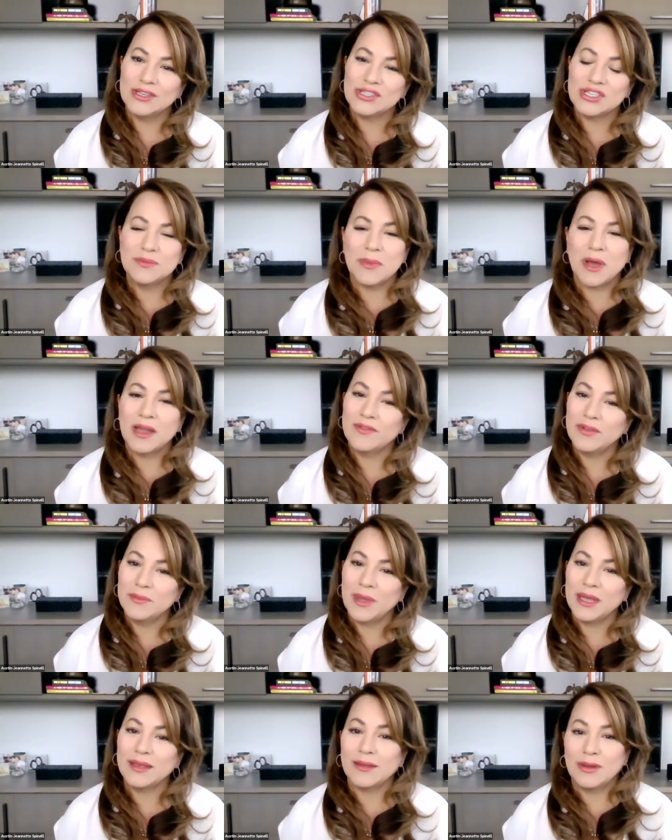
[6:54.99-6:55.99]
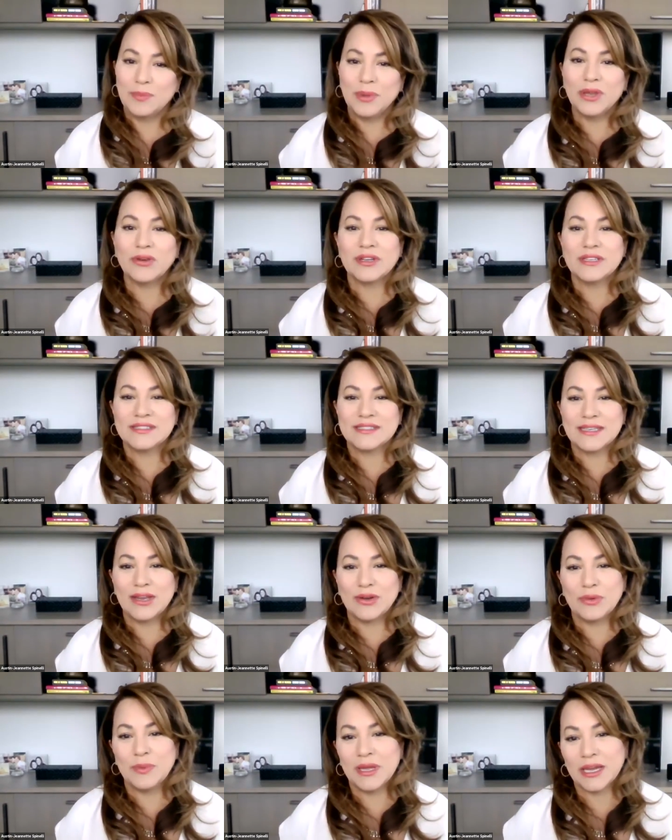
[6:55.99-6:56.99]
And she might even make an appearance
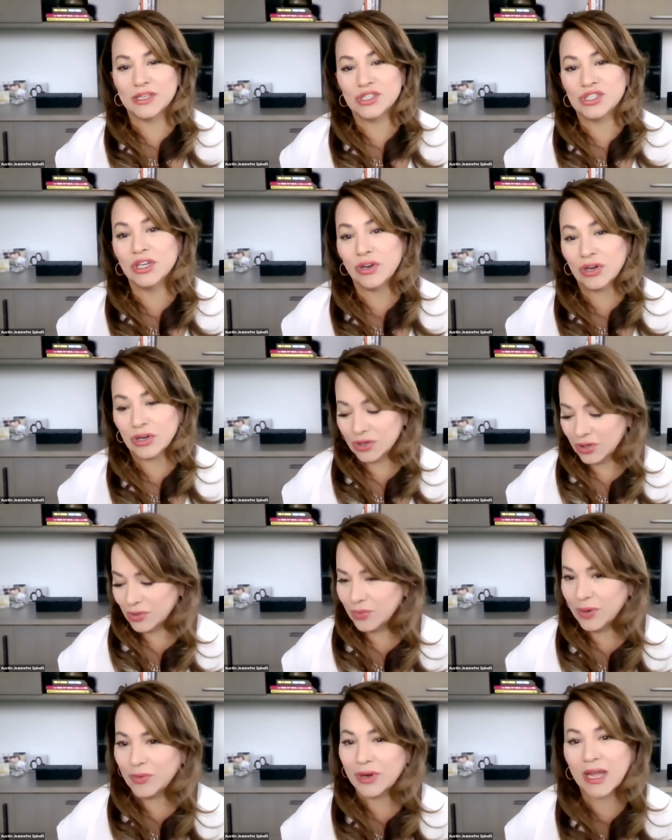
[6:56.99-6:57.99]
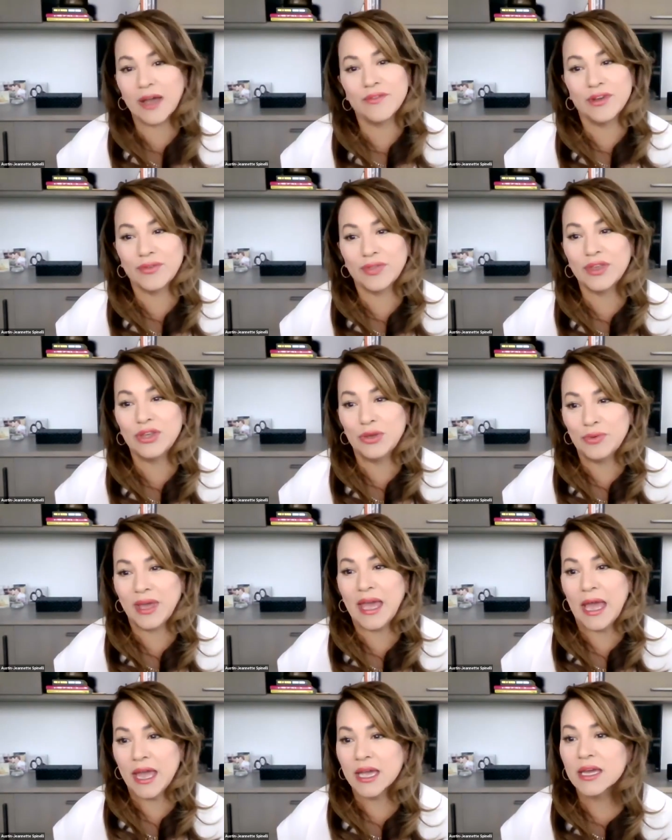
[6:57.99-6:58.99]
later because she heard we were coming to the
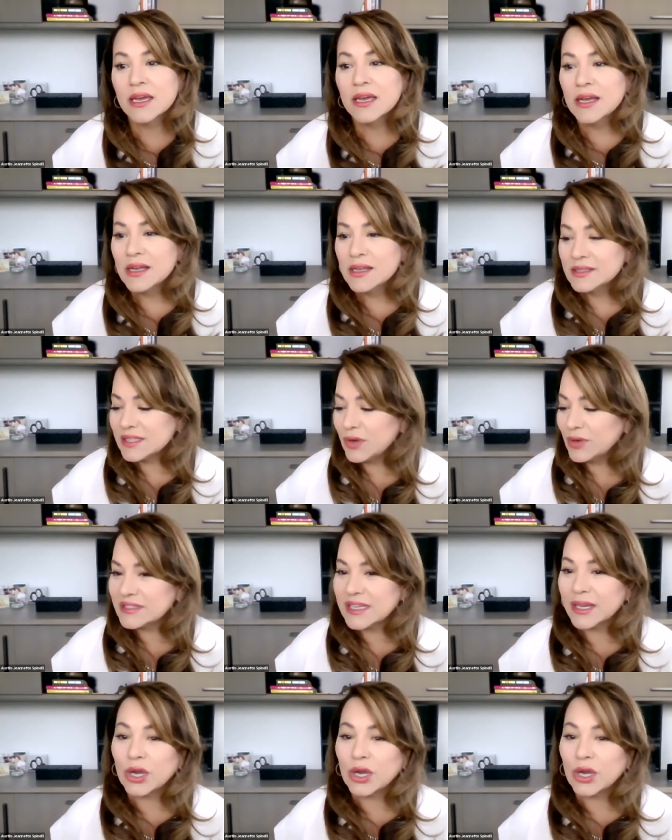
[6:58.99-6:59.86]
UK. So it's